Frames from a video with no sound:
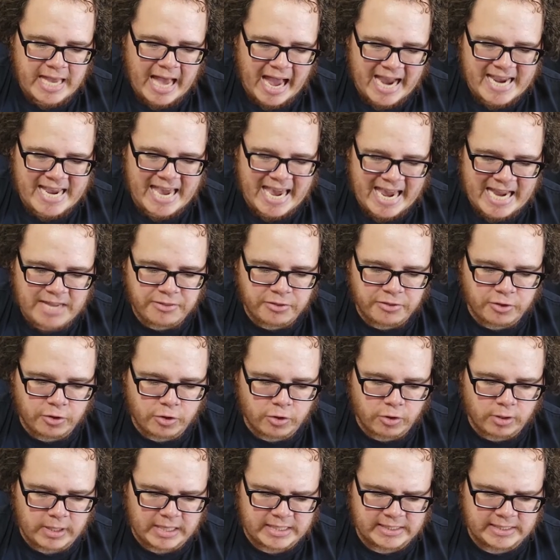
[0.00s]
I hate the
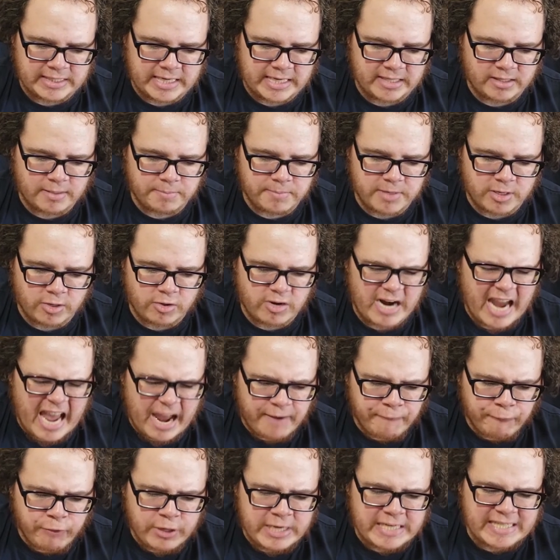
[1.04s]
girl I see in the mirror
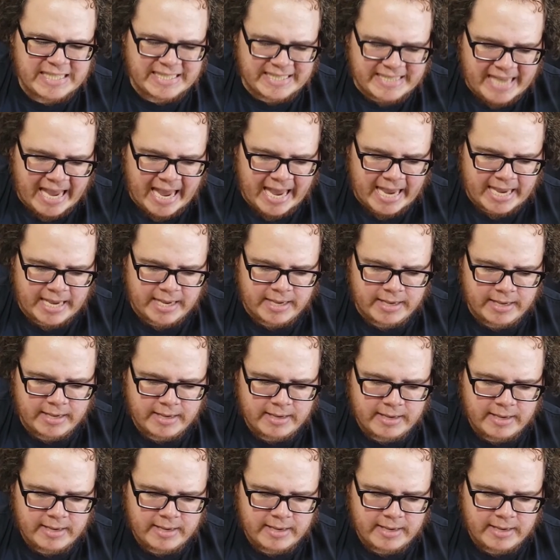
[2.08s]
every day.